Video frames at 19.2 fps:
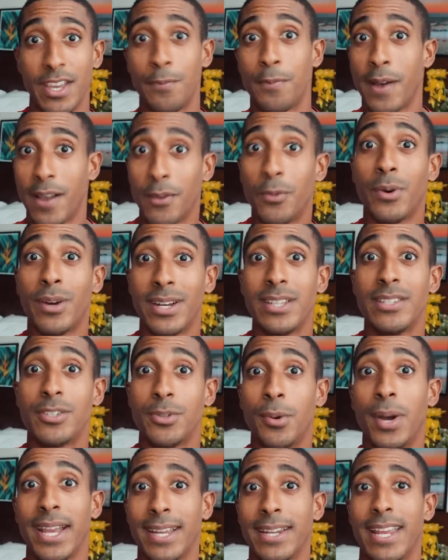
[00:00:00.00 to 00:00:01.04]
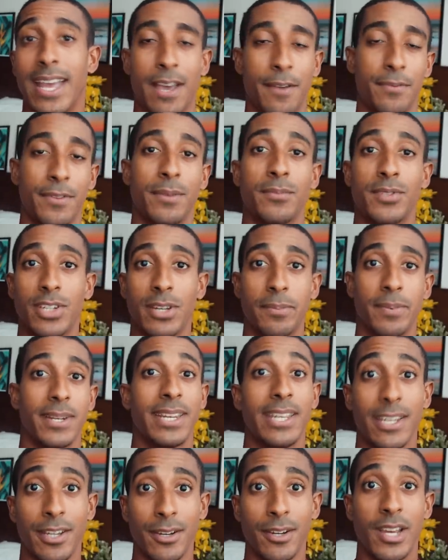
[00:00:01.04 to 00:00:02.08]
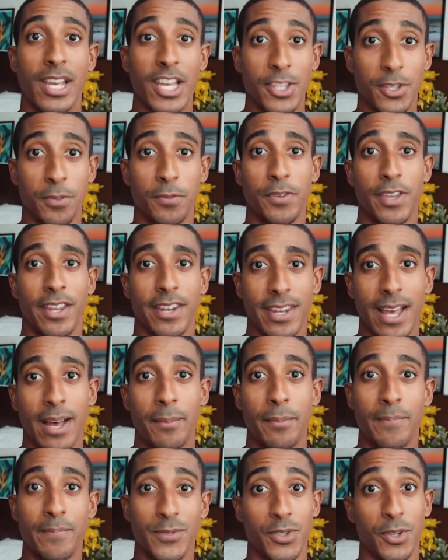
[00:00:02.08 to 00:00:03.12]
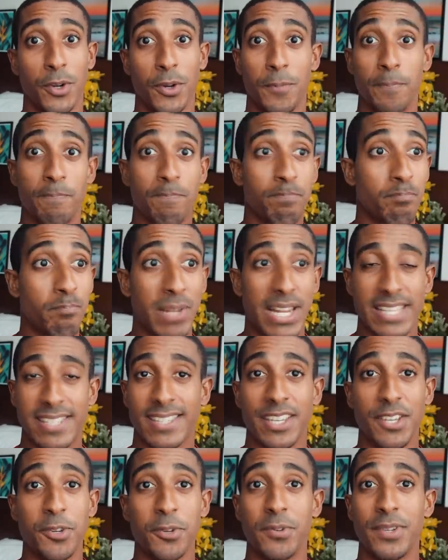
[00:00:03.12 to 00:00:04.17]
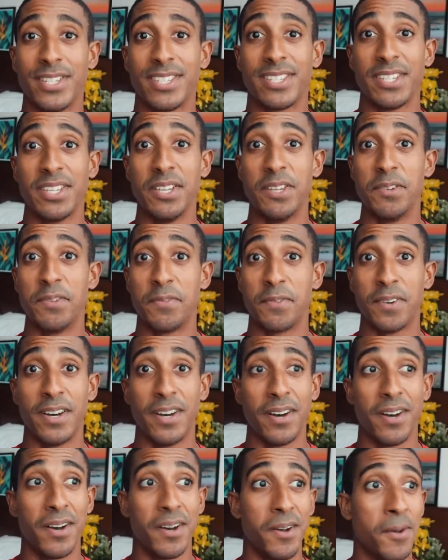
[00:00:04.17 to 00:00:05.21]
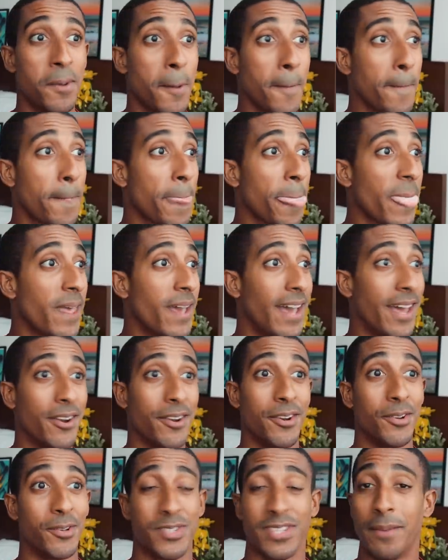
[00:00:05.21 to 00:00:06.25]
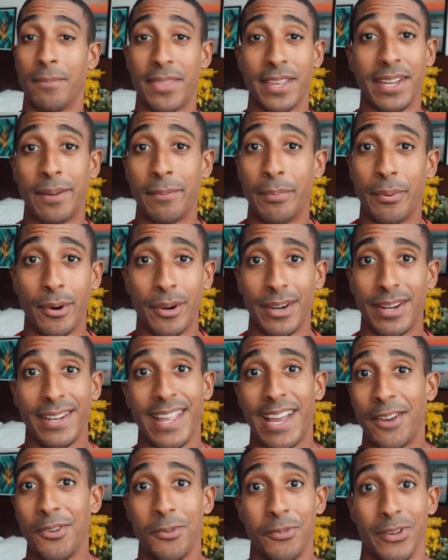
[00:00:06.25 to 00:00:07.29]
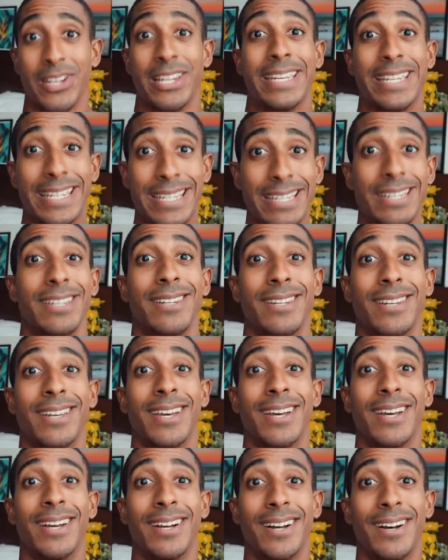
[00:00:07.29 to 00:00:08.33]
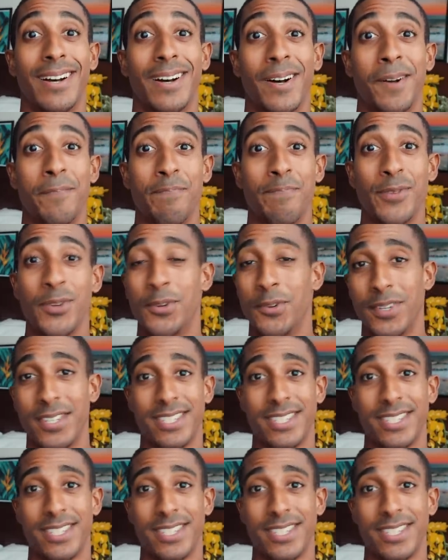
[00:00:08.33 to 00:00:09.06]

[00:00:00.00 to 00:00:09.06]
If I wanted to, I can have them ship it here to Vietnam. So let's say you receive, I don't know, something important that you really need. You